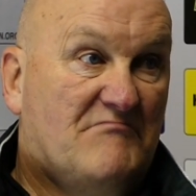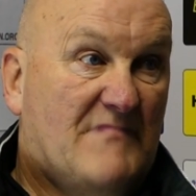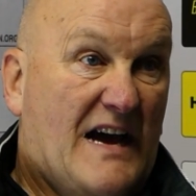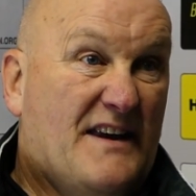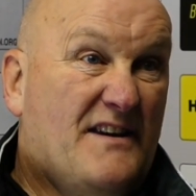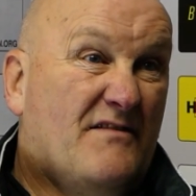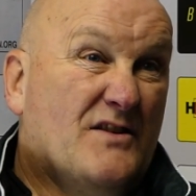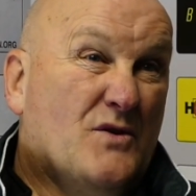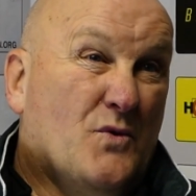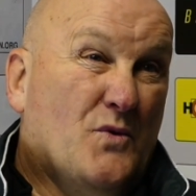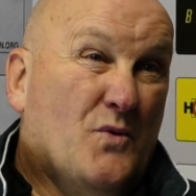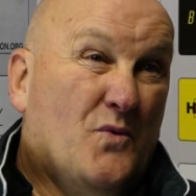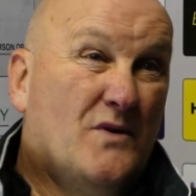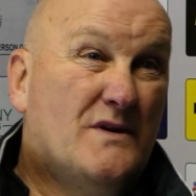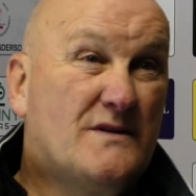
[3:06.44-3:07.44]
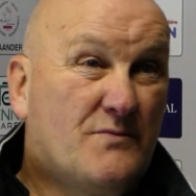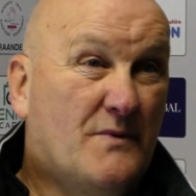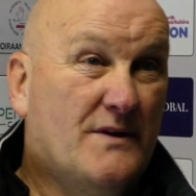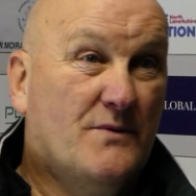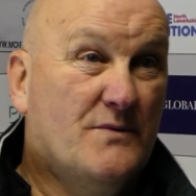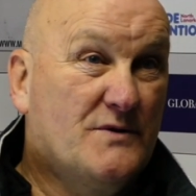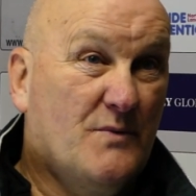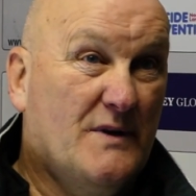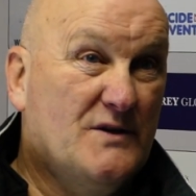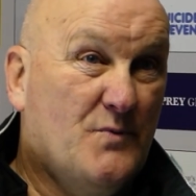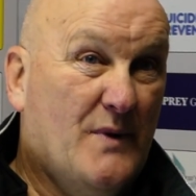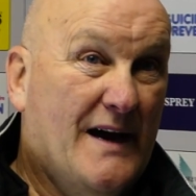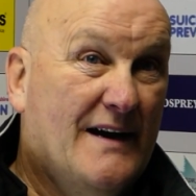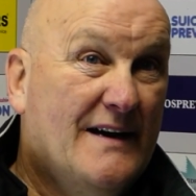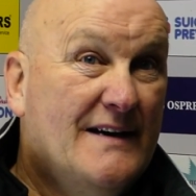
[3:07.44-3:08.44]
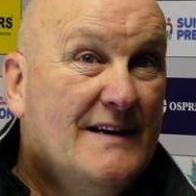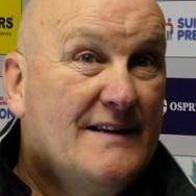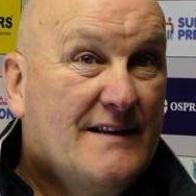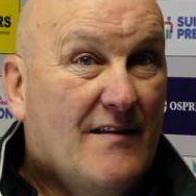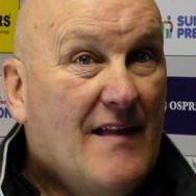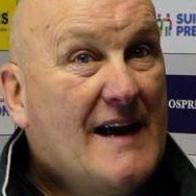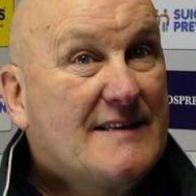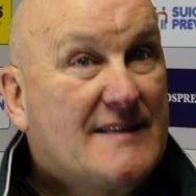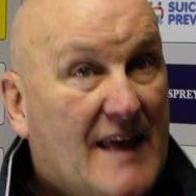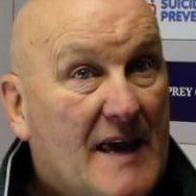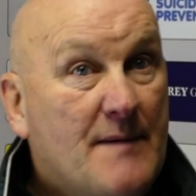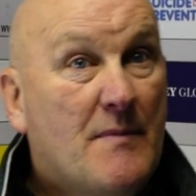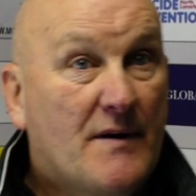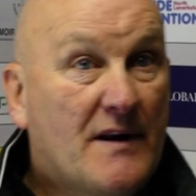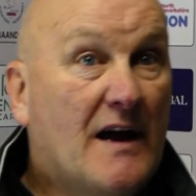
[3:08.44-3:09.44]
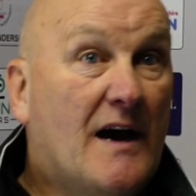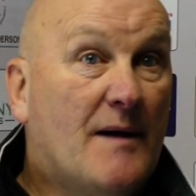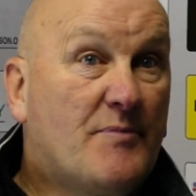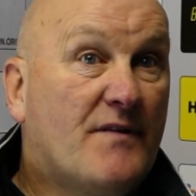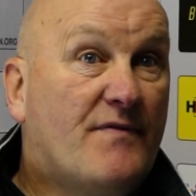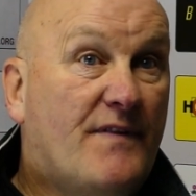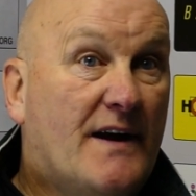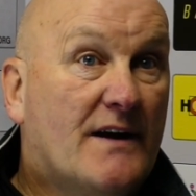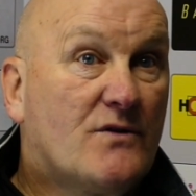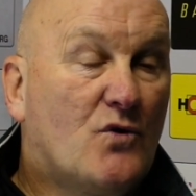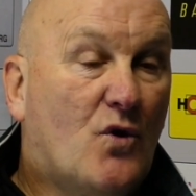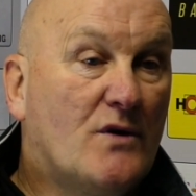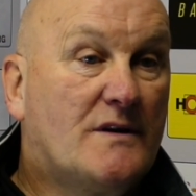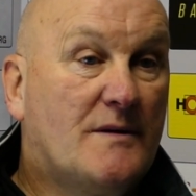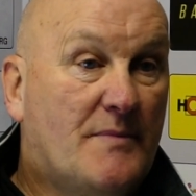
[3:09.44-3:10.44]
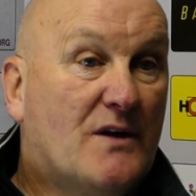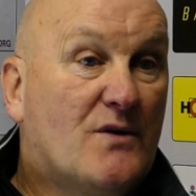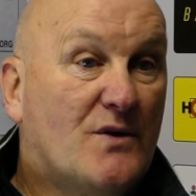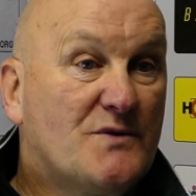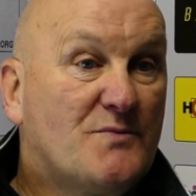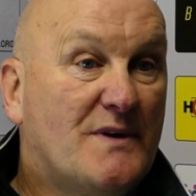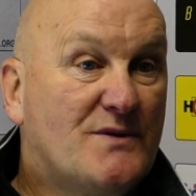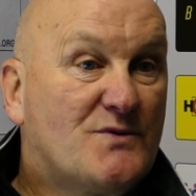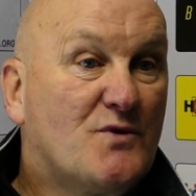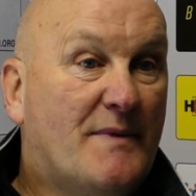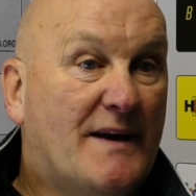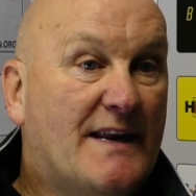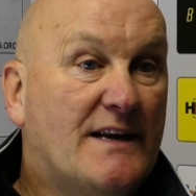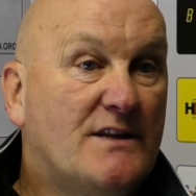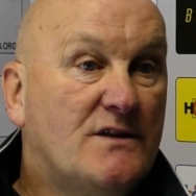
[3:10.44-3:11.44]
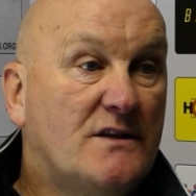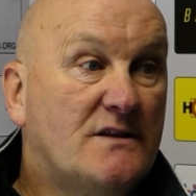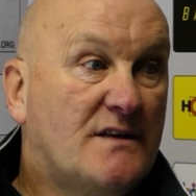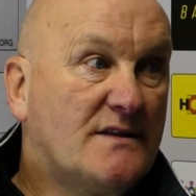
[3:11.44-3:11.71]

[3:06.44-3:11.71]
I really don't know. It's one of those ones where the last time I preferred not to, because we had so many injuries.